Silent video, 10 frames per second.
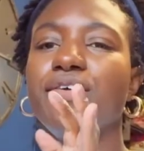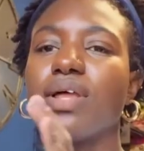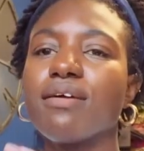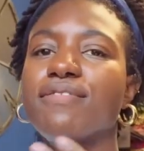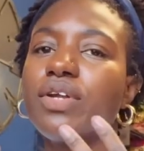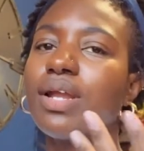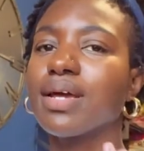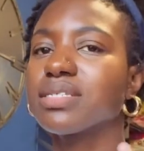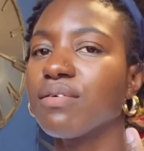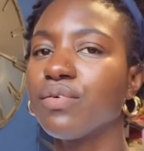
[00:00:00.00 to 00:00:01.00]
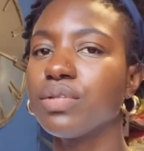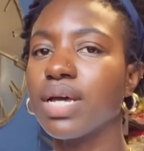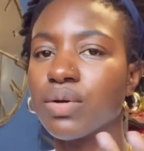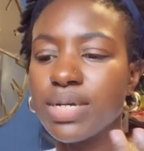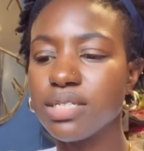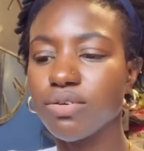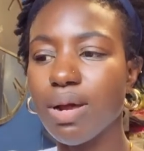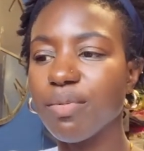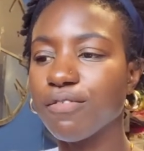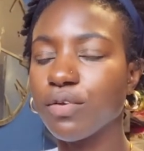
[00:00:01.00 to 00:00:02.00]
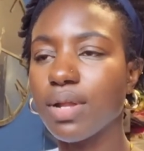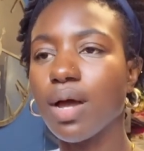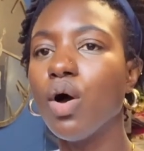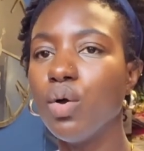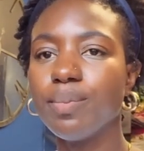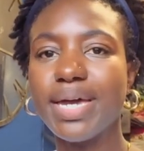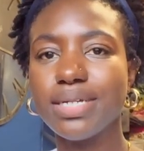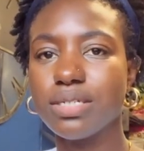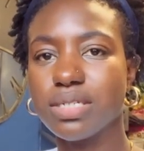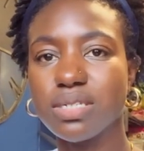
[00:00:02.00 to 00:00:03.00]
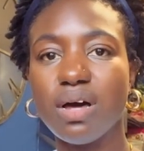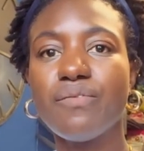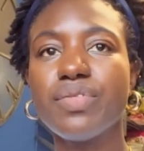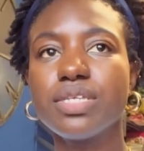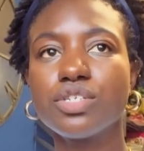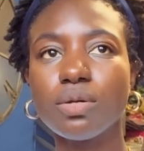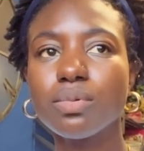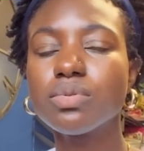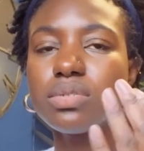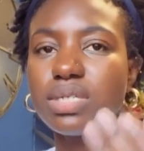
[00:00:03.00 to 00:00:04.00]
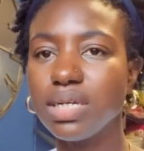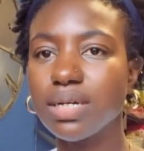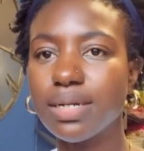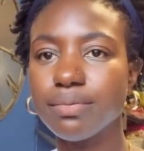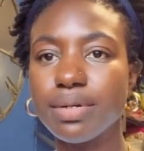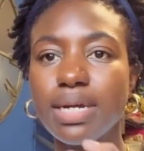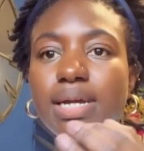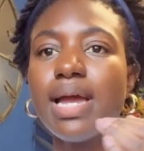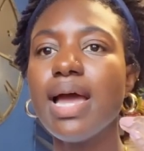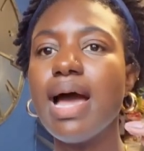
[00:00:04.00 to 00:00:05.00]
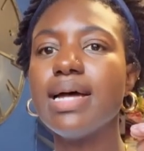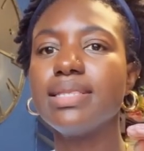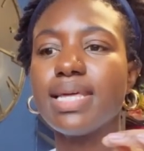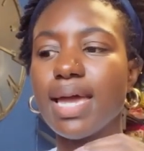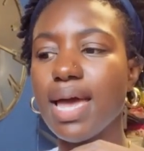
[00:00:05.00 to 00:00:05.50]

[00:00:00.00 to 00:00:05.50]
you like follow like stuff like on Instagram, you follow like homepages and stuff. There's a shop called Z Gallery, and they